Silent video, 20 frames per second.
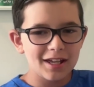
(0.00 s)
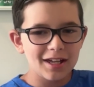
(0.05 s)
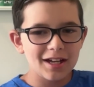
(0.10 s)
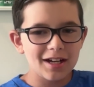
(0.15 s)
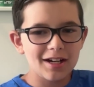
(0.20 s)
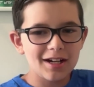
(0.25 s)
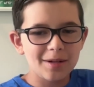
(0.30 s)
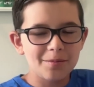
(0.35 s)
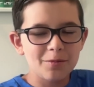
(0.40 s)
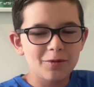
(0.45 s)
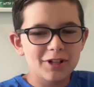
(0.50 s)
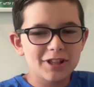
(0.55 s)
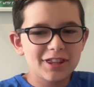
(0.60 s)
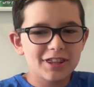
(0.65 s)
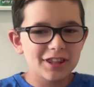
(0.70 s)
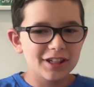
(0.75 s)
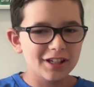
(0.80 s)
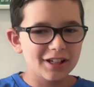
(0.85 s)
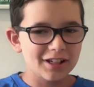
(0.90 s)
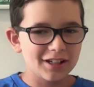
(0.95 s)
I'm
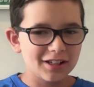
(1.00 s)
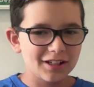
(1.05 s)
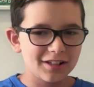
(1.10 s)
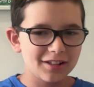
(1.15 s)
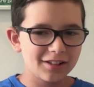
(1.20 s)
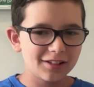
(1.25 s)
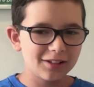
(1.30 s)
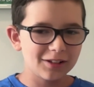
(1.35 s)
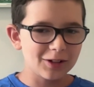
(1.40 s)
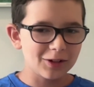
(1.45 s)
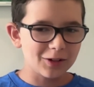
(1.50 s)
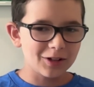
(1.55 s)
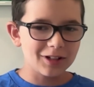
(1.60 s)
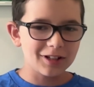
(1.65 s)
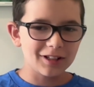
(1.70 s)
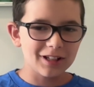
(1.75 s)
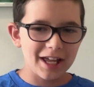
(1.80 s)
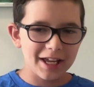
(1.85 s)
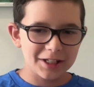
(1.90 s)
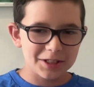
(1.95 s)
with the
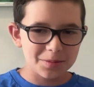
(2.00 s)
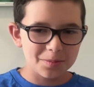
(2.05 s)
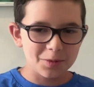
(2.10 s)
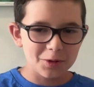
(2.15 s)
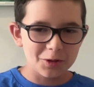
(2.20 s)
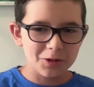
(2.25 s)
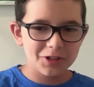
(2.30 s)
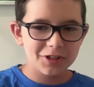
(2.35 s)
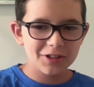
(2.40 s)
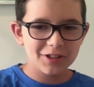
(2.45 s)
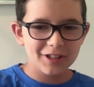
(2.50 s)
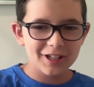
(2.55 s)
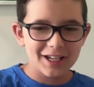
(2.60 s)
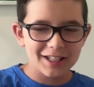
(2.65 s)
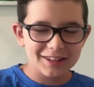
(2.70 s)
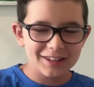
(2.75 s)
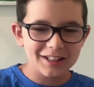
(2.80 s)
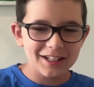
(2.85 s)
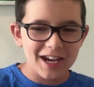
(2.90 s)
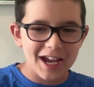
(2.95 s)
collects booth
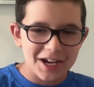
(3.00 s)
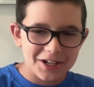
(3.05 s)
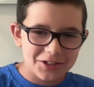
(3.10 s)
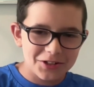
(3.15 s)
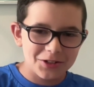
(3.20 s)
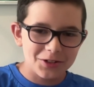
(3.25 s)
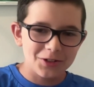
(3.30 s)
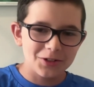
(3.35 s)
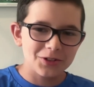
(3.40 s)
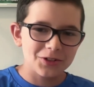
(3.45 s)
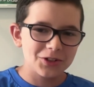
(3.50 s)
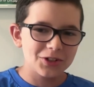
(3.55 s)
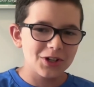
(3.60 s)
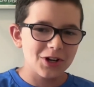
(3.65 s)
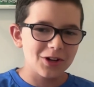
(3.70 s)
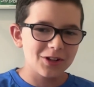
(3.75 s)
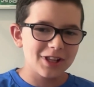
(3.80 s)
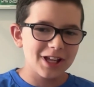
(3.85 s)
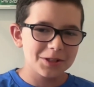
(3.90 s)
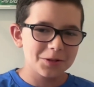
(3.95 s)
at the National,
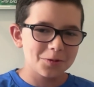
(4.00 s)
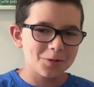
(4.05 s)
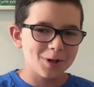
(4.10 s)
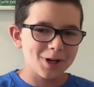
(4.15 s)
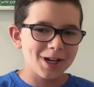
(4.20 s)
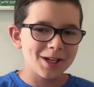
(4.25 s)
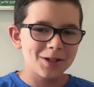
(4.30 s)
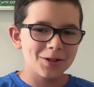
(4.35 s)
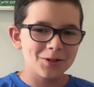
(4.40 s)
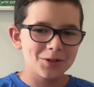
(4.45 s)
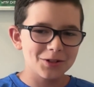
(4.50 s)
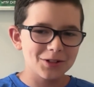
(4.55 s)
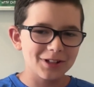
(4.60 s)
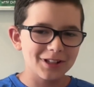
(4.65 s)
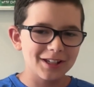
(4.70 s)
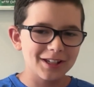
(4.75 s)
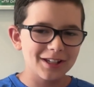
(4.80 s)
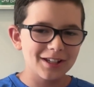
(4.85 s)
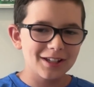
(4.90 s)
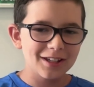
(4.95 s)
so that's where I
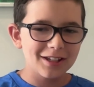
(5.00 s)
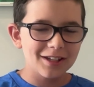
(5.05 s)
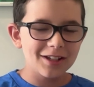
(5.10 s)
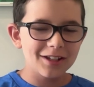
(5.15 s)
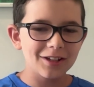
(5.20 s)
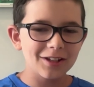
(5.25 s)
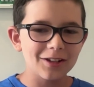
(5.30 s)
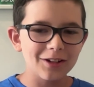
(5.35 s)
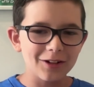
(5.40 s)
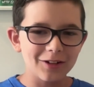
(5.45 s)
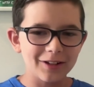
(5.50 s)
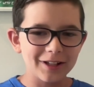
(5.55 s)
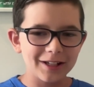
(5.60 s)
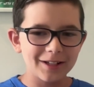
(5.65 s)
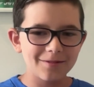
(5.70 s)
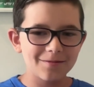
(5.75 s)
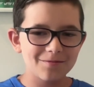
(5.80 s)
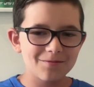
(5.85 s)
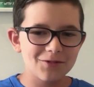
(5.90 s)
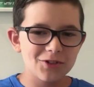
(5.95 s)
usually
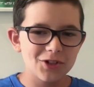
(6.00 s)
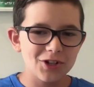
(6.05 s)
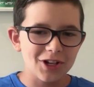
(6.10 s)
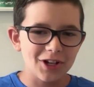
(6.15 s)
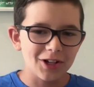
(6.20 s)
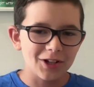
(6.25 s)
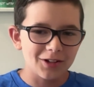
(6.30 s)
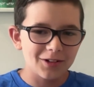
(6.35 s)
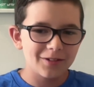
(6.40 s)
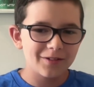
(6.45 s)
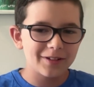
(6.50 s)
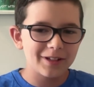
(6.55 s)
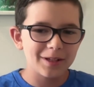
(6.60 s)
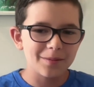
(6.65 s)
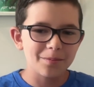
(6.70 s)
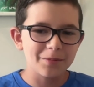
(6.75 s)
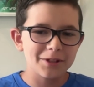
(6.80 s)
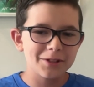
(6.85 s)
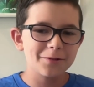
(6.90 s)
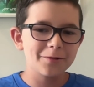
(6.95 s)
chill
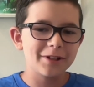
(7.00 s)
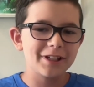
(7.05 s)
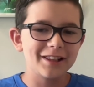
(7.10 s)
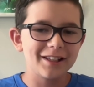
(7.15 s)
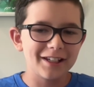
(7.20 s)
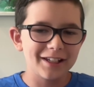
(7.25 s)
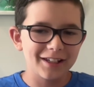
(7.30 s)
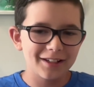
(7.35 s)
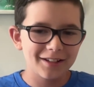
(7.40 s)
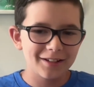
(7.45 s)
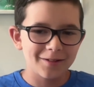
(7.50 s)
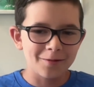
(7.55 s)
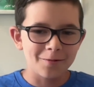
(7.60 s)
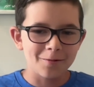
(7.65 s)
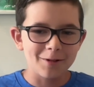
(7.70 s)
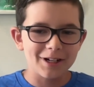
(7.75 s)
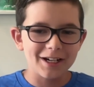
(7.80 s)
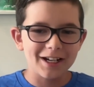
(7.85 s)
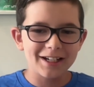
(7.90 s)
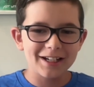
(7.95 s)
in between
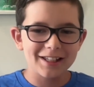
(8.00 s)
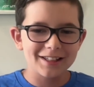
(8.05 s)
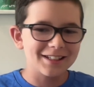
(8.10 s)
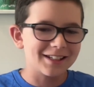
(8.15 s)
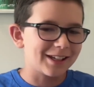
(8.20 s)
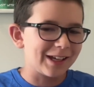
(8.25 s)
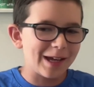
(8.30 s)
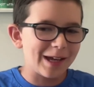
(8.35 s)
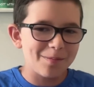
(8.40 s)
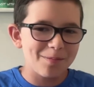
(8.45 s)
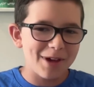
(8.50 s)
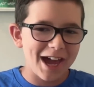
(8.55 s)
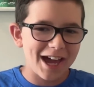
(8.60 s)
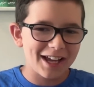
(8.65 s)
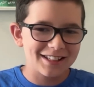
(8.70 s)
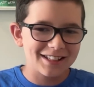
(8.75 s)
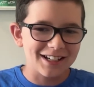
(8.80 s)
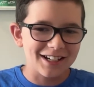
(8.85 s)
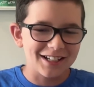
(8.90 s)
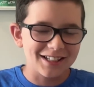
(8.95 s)
when I need to get
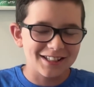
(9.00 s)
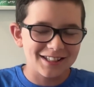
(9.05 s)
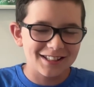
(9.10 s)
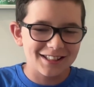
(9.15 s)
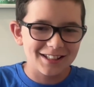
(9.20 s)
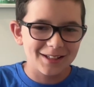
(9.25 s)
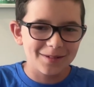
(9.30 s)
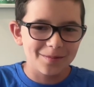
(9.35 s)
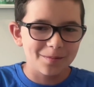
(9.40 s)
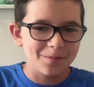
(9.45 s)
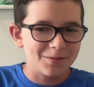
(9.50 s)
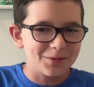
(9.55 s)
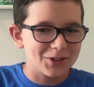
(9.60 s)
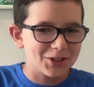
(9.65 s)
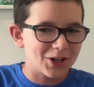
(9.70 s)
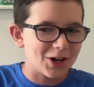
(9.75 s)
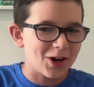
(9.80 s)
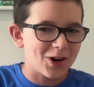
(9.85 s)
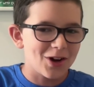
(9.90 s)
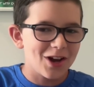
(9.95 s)
back to hustling.
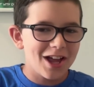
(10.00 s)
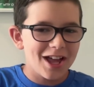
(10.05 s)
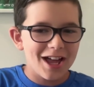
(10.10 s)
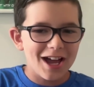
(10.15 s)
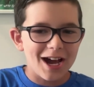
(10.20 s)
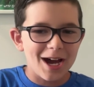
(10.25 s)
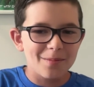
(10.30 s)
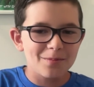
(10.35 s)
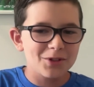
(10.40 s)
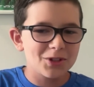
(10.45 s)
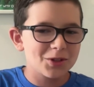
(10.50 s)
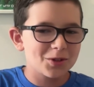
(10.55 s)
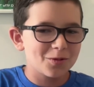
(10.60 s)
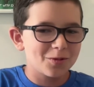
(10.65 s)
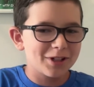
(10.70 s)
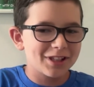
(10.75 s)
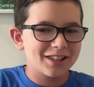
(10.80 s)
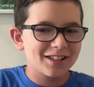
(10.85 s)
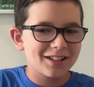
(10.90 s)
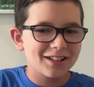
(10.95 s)
So I'm just
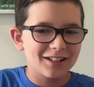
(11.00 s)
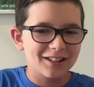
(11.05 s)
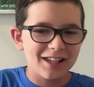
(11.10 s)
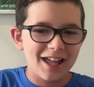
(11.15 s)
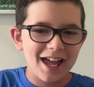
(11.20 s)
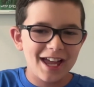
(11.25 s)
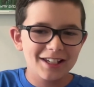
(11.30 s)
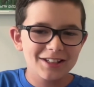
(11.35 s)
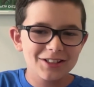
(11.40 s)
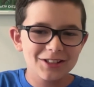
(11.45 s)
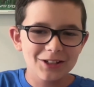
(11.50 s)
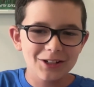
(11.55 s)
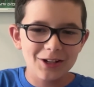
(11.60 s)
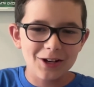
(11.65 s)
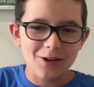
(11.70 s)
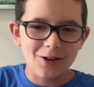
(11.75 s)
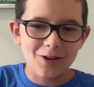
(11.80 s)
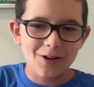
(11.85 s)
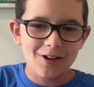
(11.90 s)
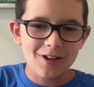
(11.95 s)
with collects,
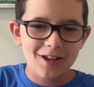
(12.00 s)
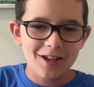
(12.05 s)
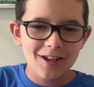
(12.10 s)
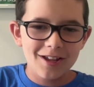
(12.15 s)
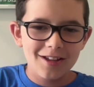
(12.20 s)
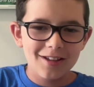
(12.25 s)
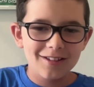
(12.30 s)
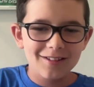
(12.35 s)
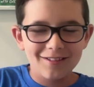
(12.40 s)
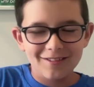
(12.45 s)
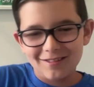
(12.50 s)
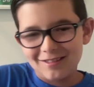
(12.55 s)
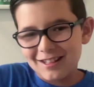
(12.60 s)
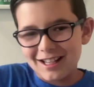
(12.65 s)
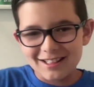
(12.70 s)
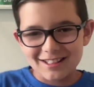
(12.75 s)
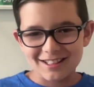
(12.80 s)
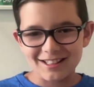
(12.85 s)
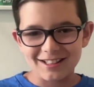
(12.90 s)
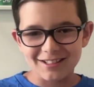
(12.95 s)

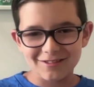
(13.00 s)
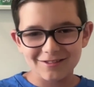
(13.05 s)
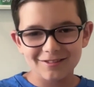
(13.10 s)
that stuff.